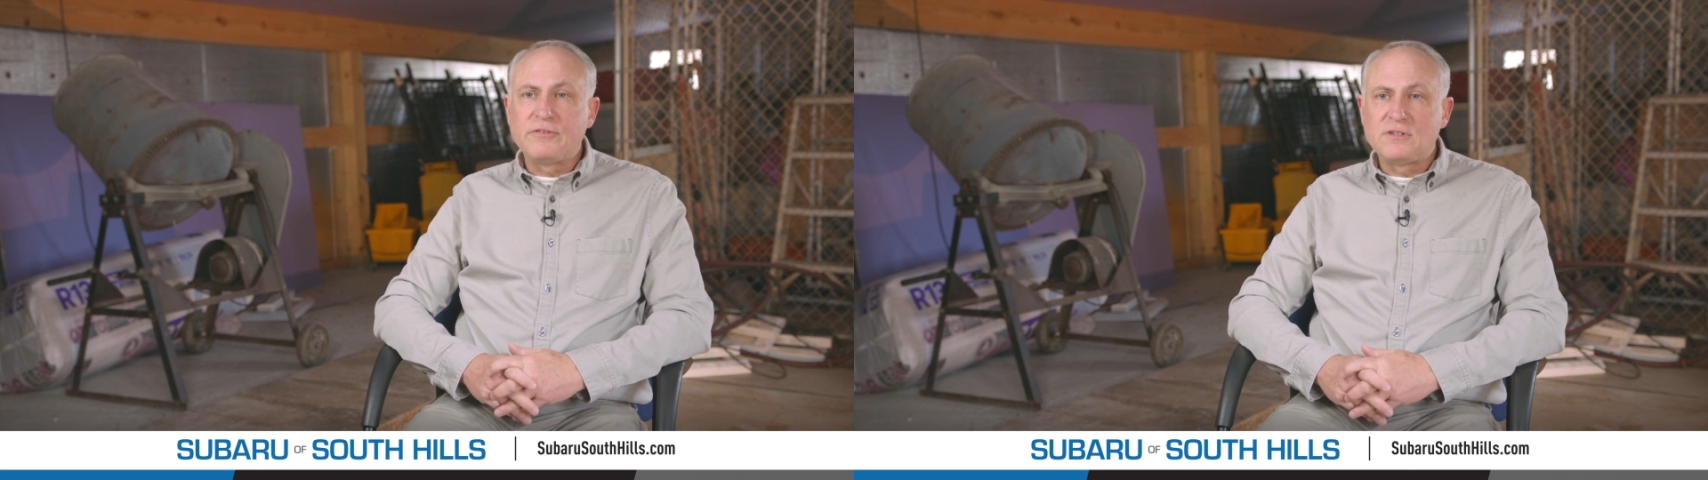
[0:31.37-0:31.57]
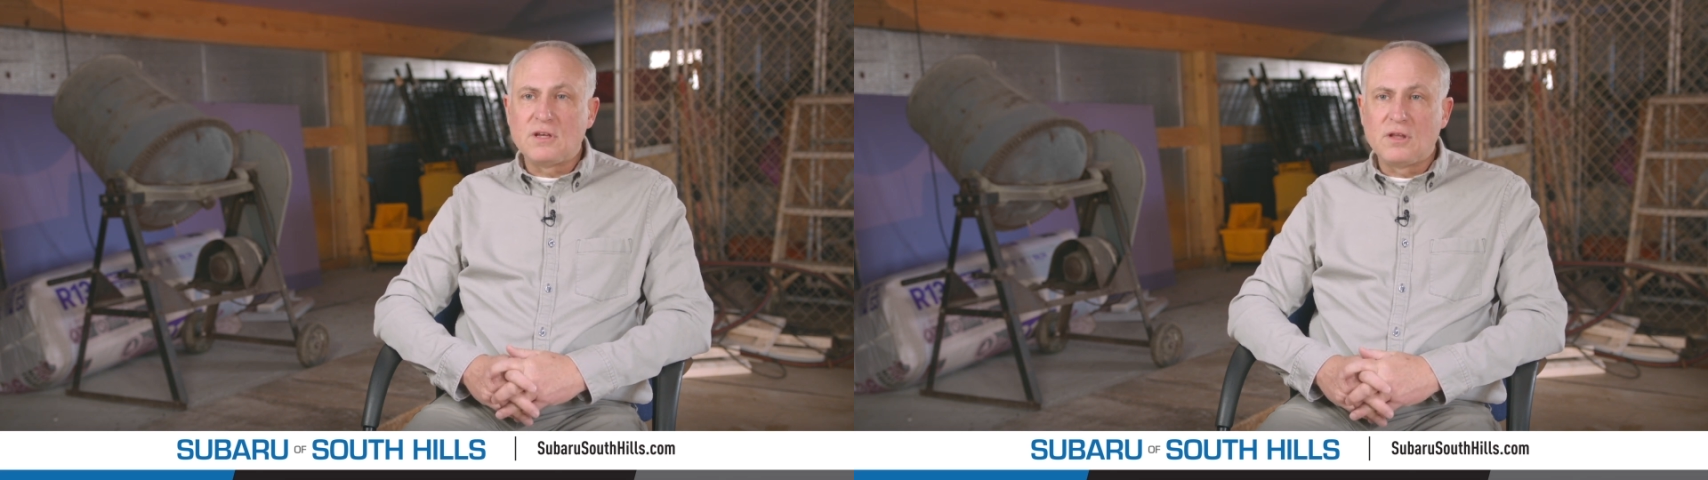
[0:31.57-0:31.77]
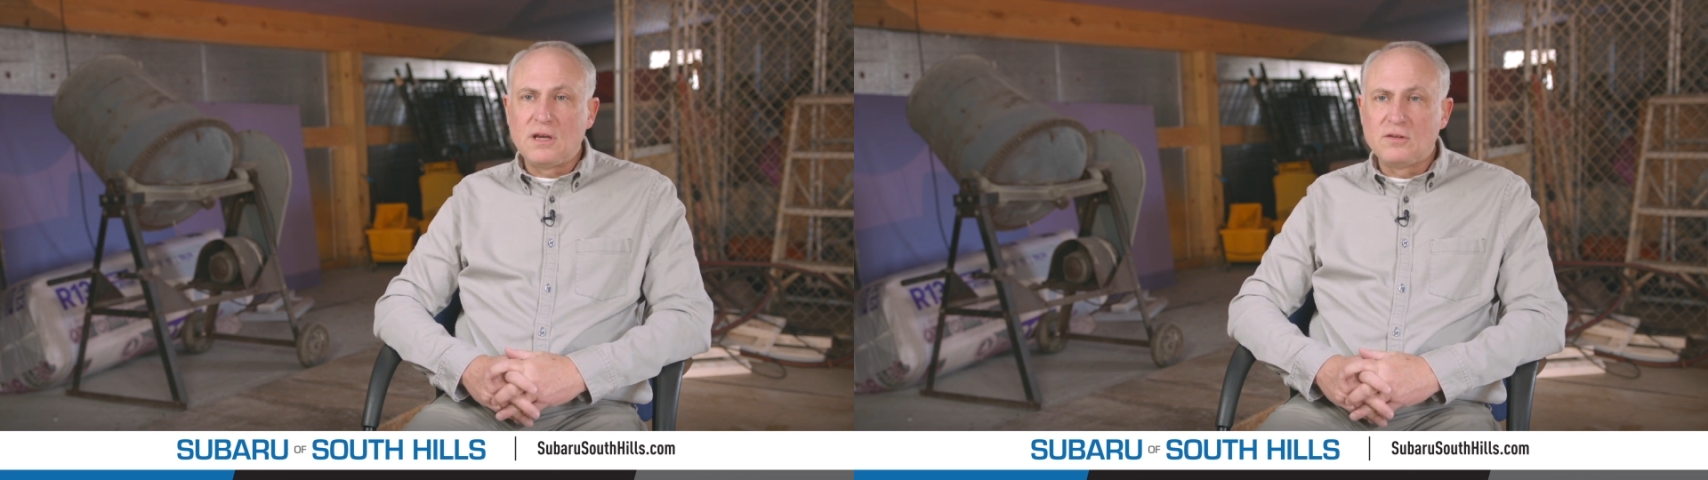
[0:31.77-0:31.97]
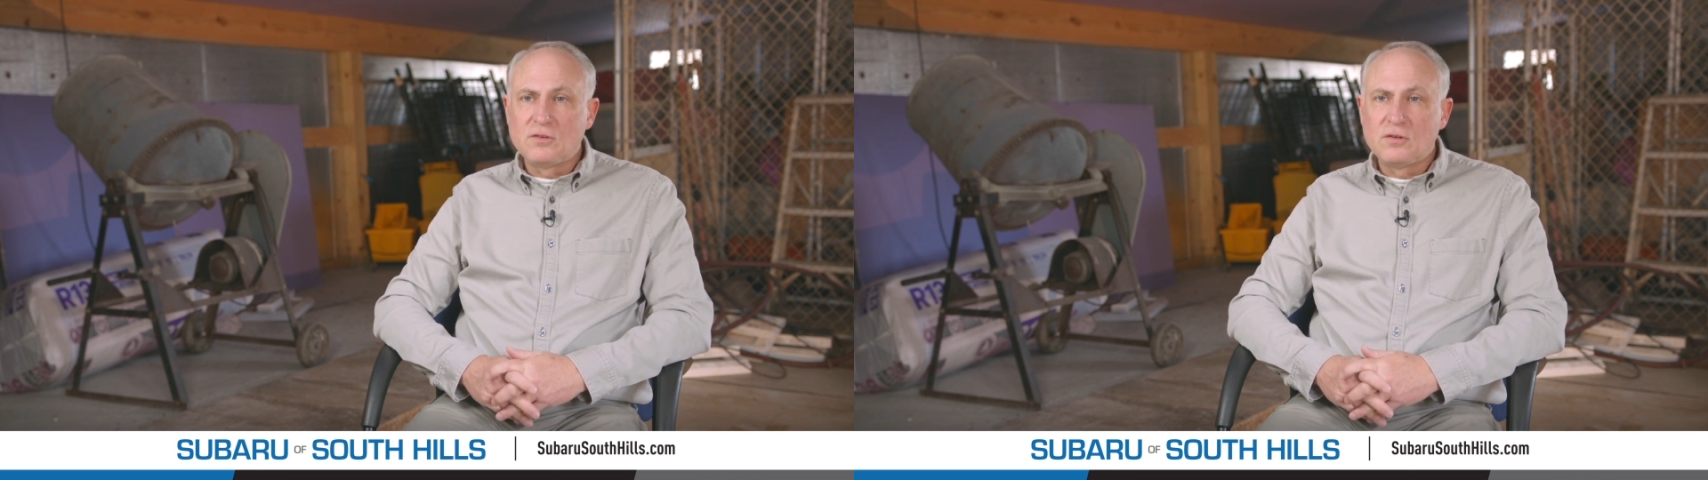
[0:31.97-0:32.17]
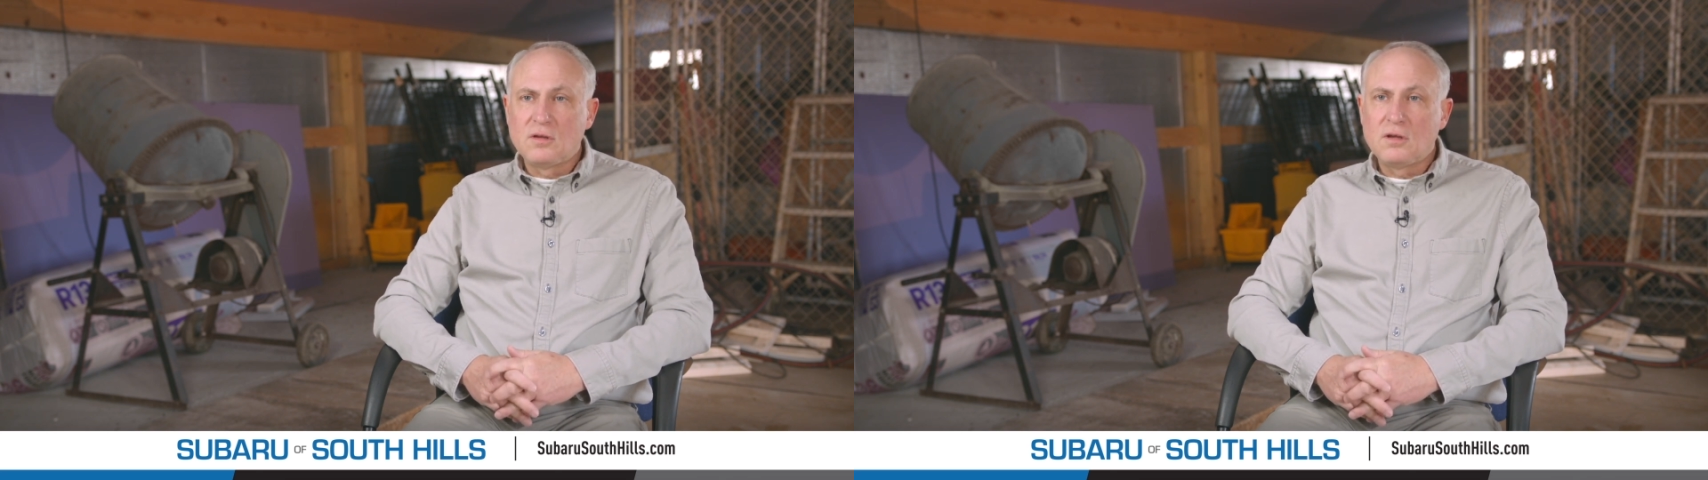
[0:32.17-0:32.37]

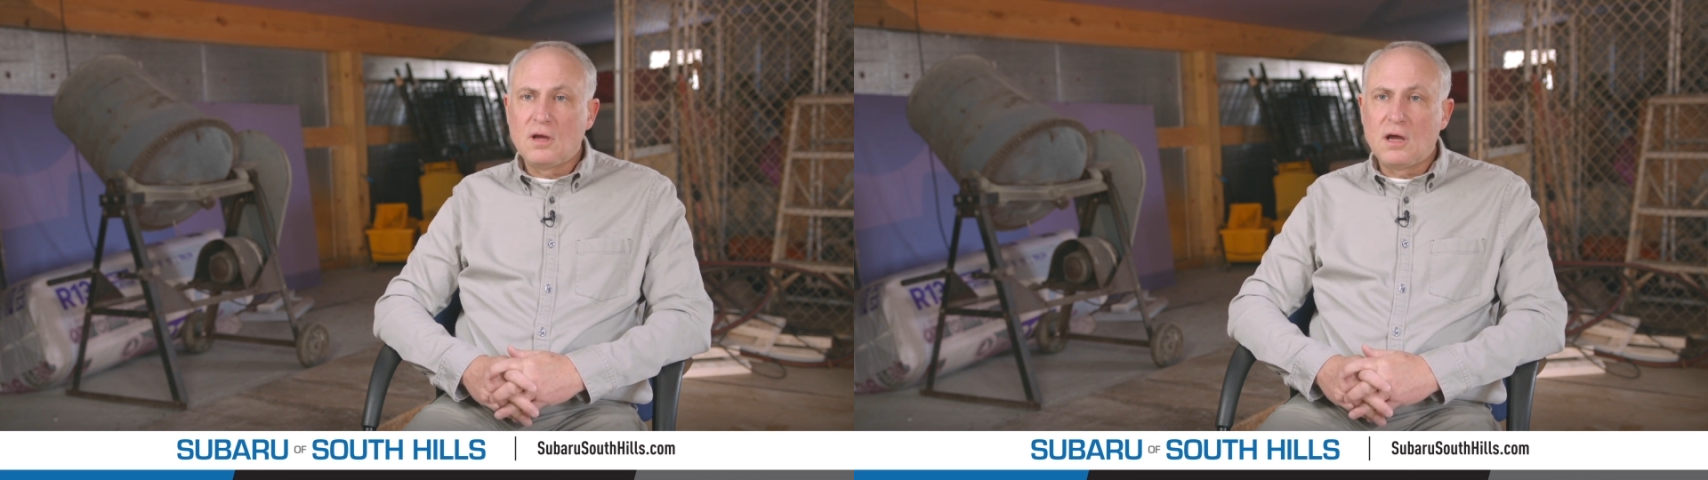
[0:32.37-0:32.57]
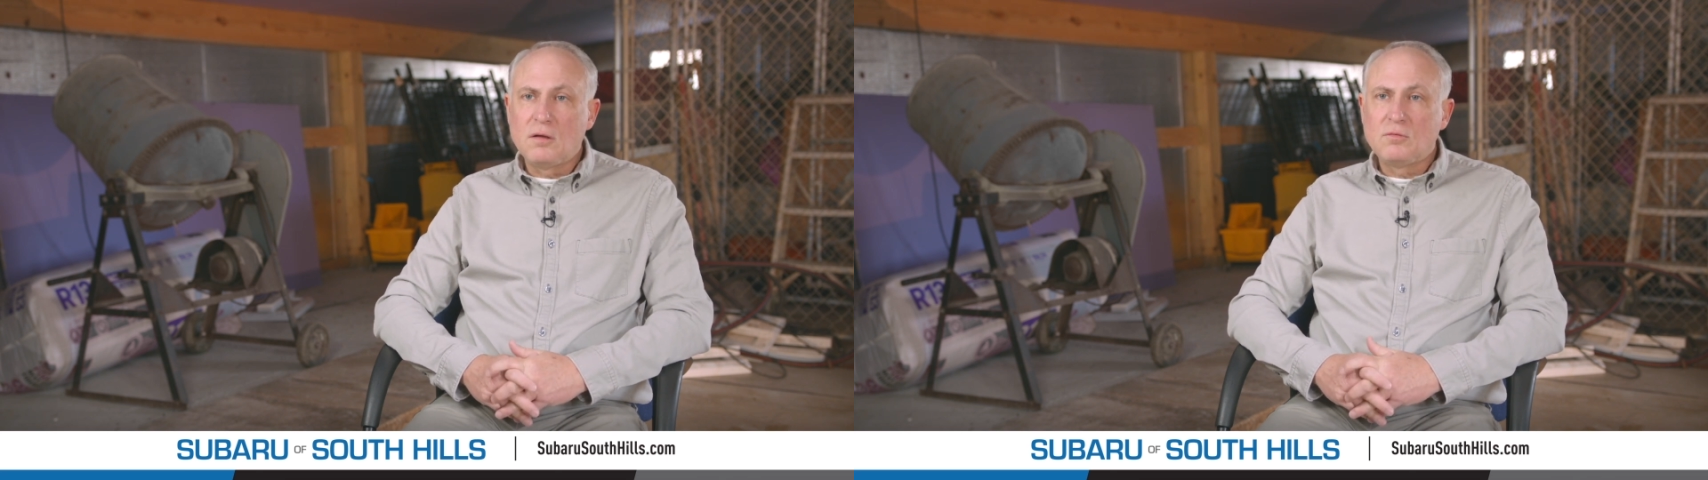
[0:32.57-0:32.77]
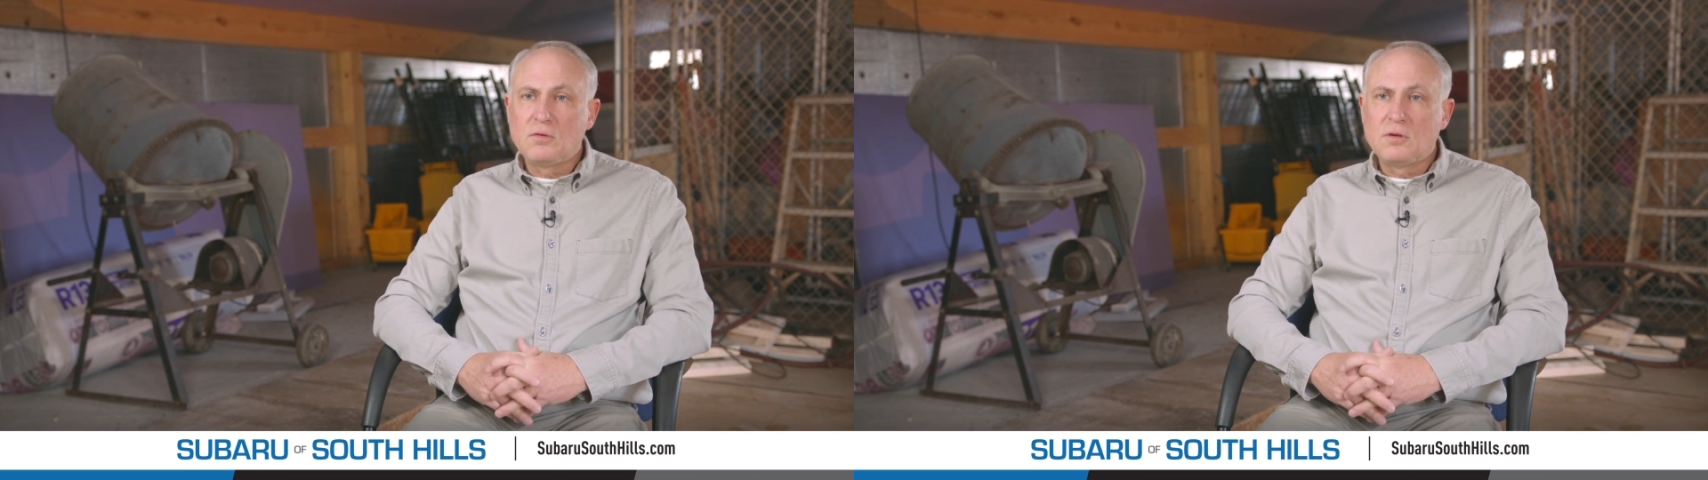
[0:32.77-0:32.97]
facilities uh,